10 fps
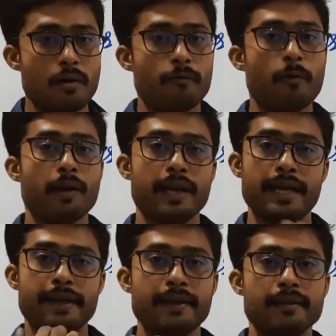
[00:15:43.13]
for
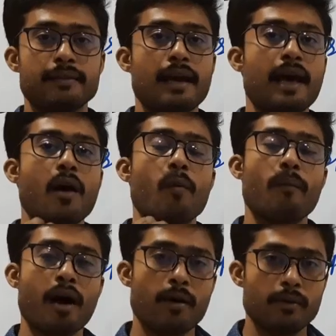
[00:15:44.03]
eating they have
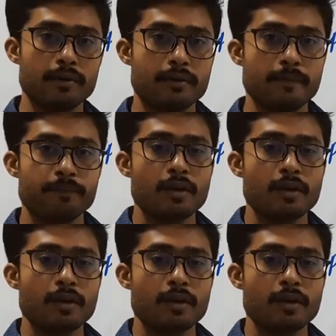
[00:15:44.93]
mouth,